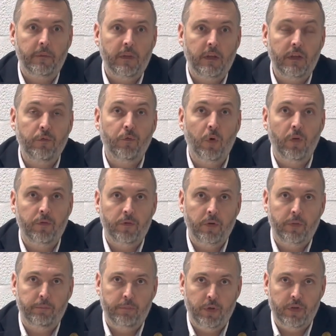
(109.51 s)
involved
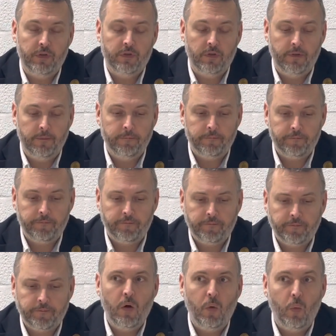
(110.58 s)
person.
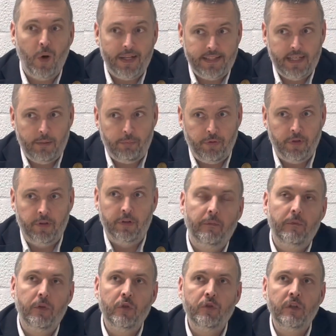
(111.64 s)
What happened?
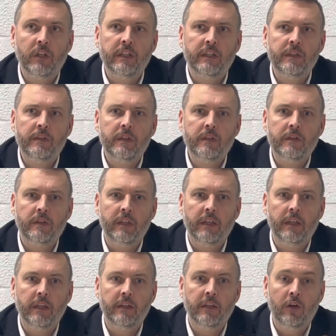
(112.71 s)
Usually this is
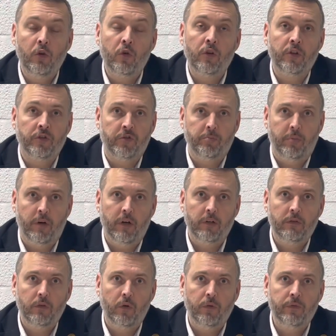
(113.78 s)
the longest part
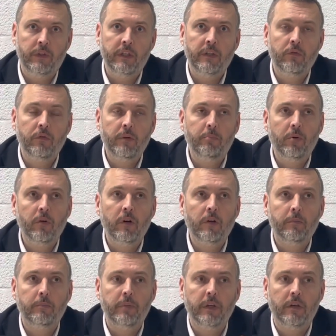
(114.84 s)
of the
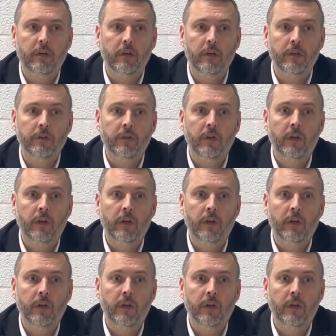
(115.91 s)
report because